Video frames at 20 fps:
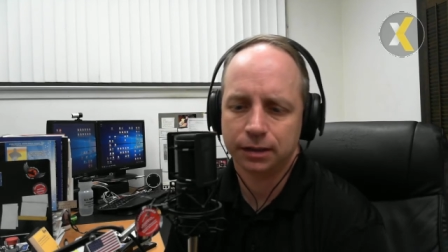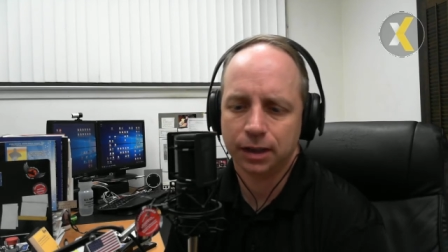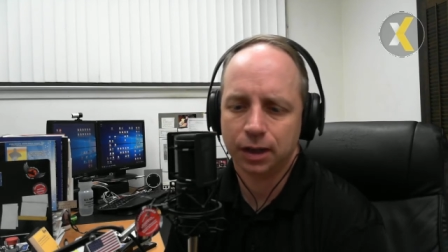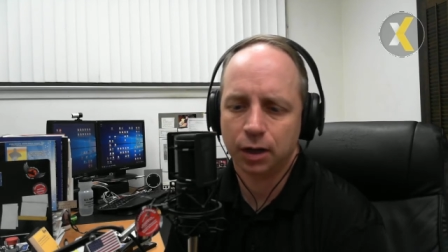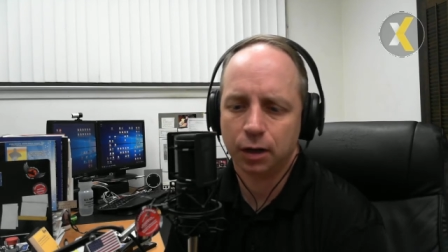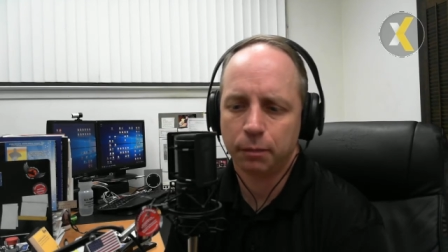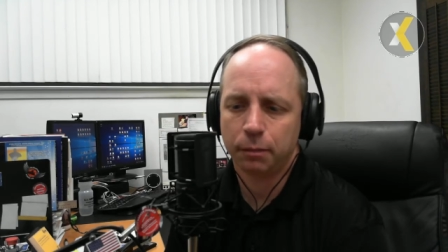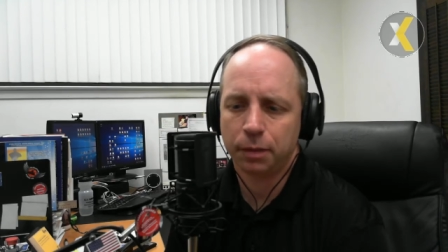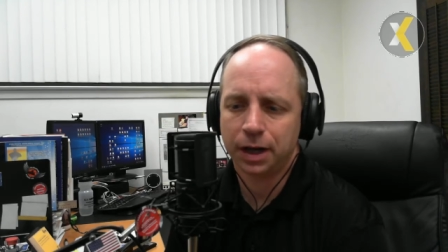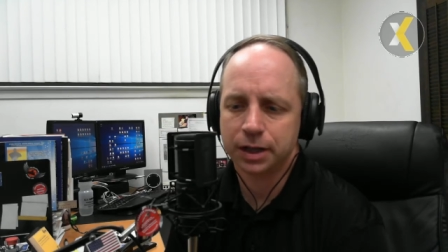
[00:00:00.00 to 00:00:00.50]
you
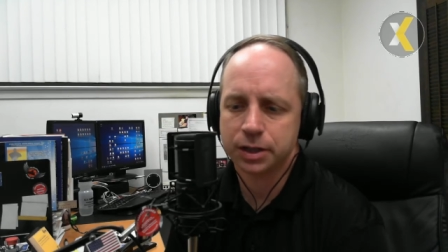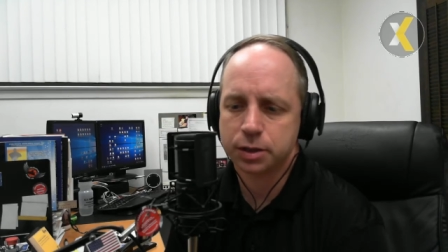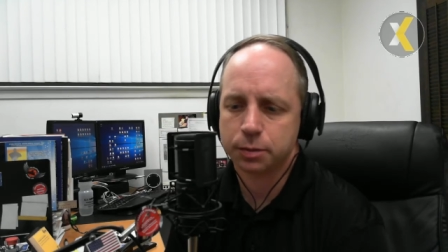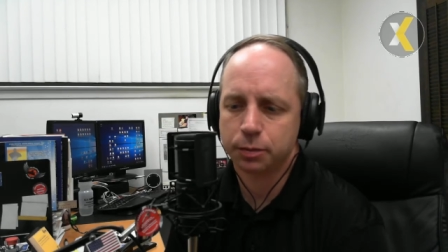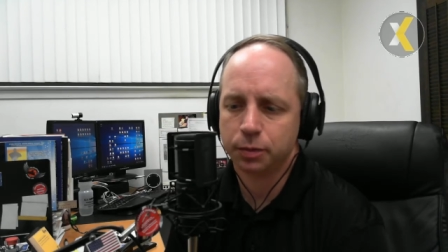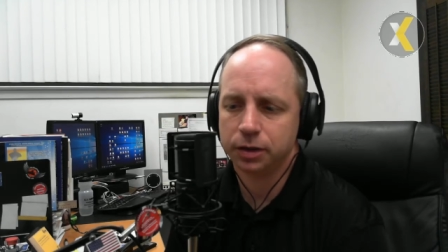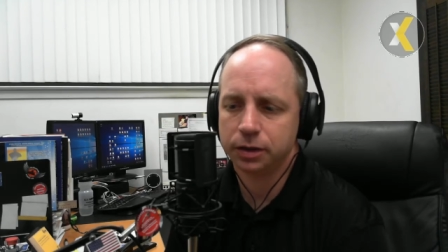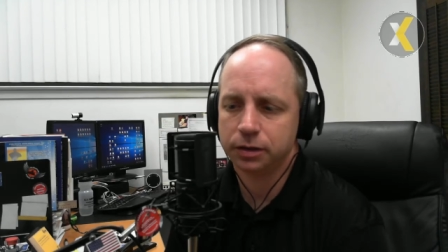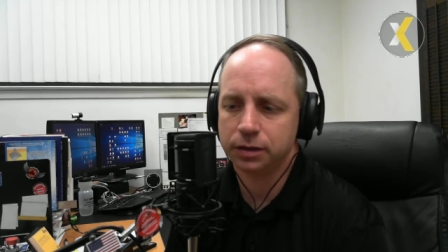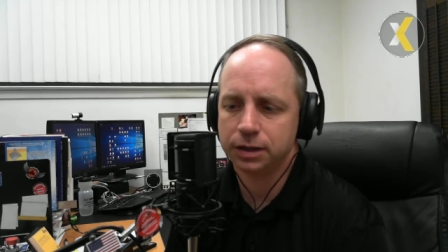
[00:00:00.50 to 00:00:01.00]
know
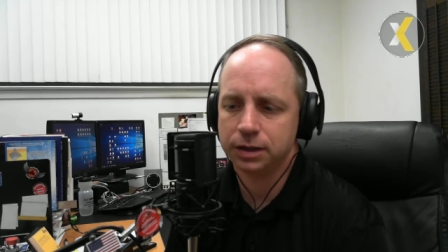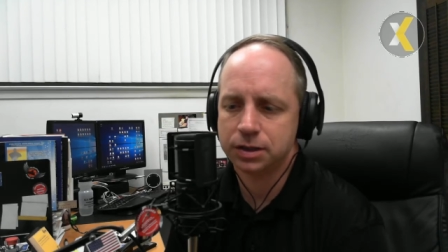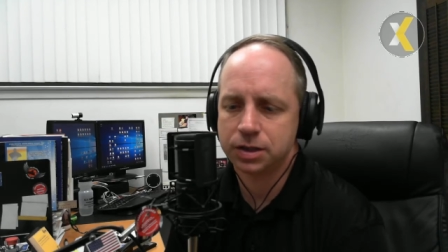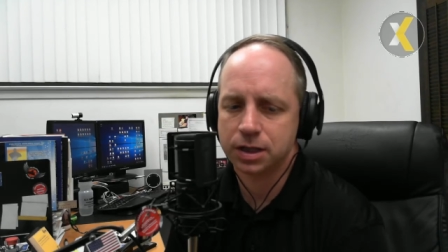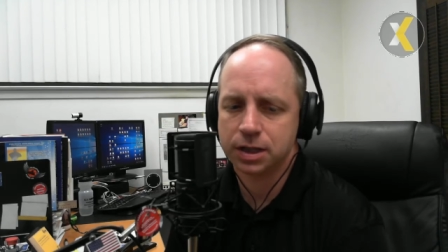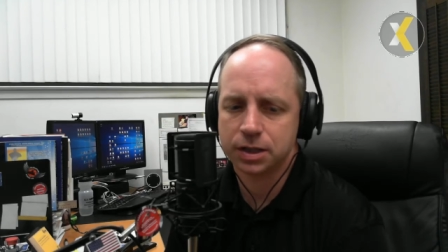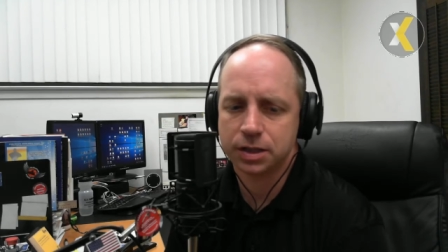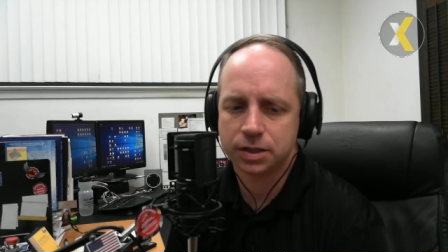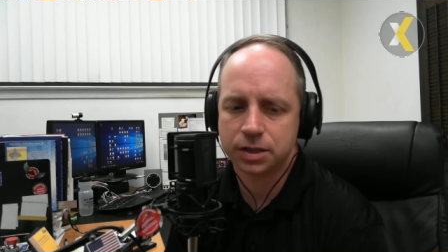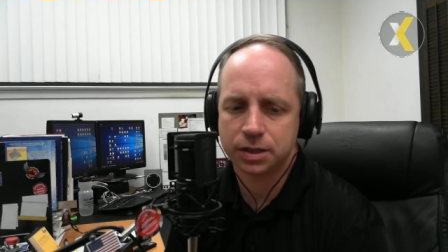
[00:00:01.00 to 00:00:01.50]
possible
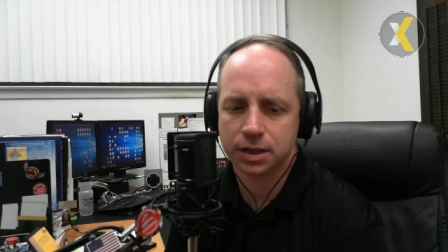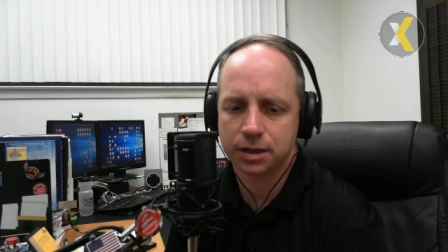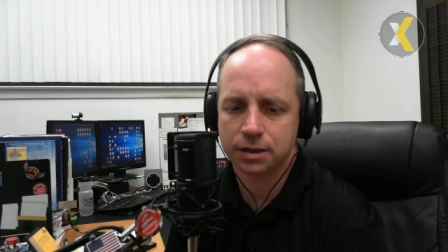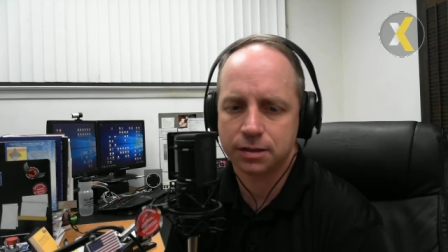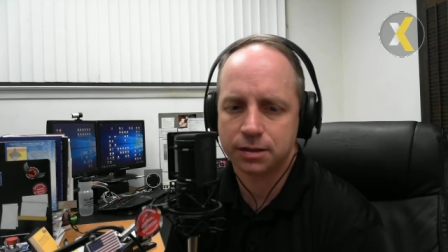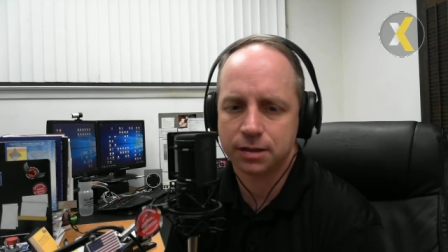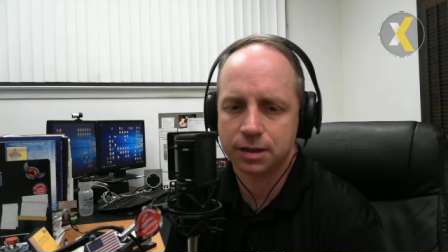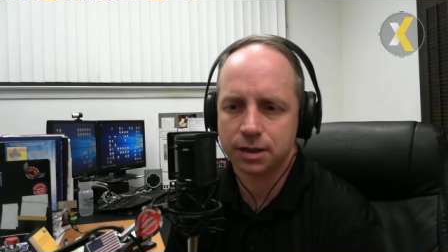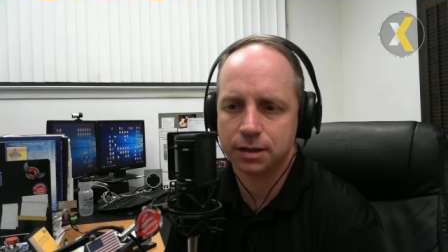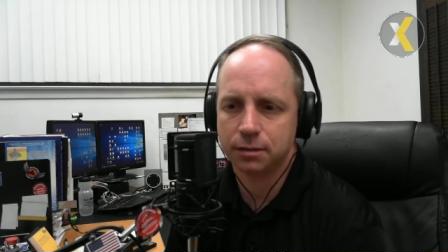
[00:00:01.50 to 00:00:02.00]
incidents
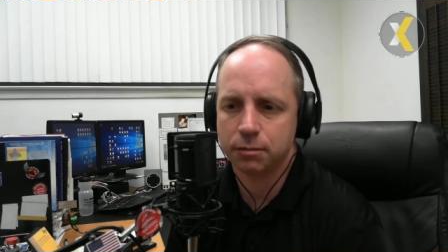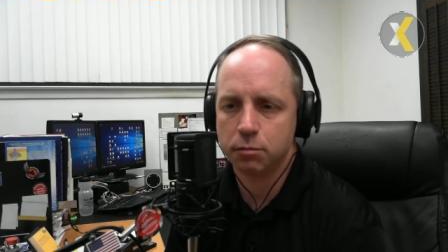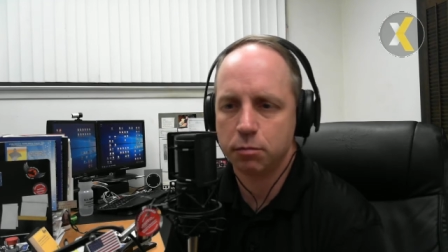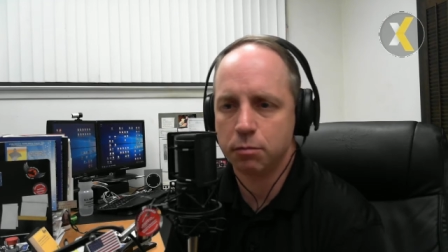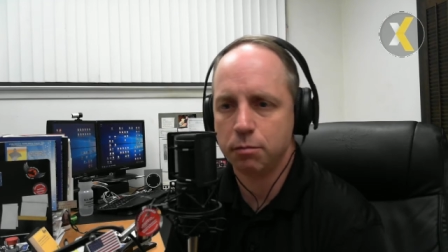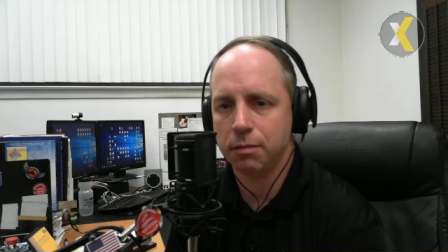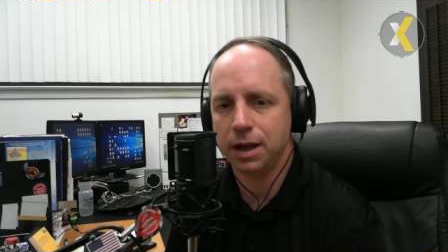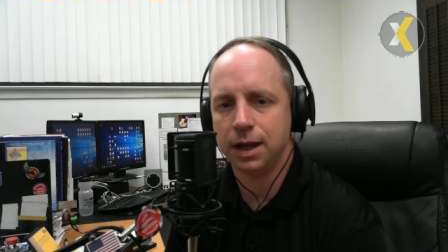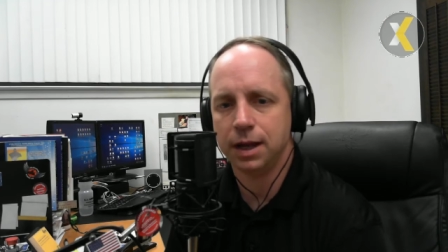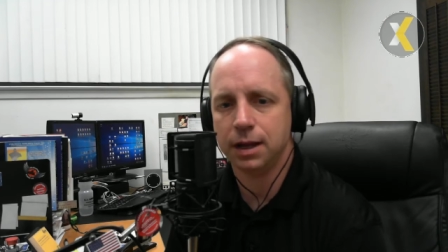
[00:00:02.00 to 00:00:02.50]
that uh,
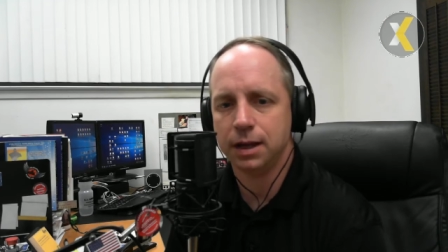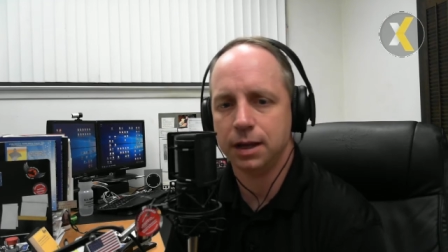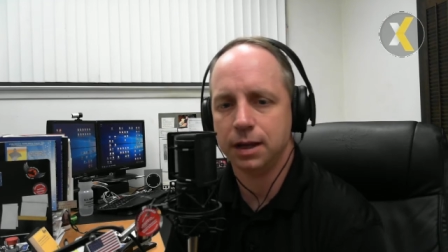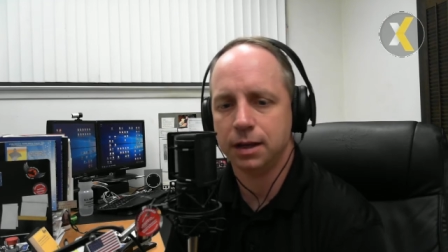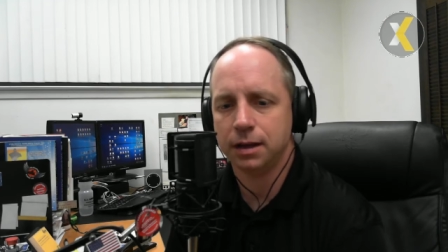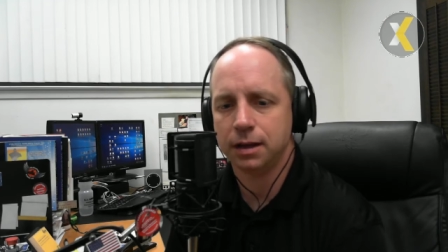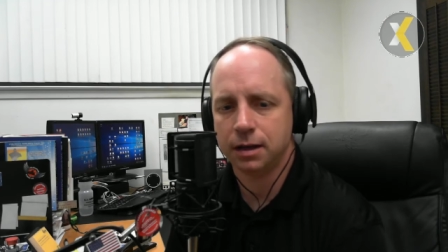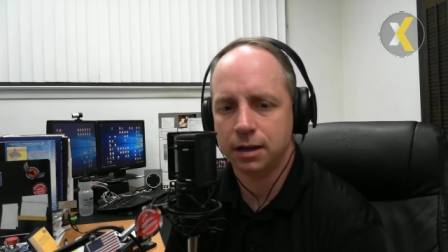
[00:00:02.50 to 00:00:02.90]
may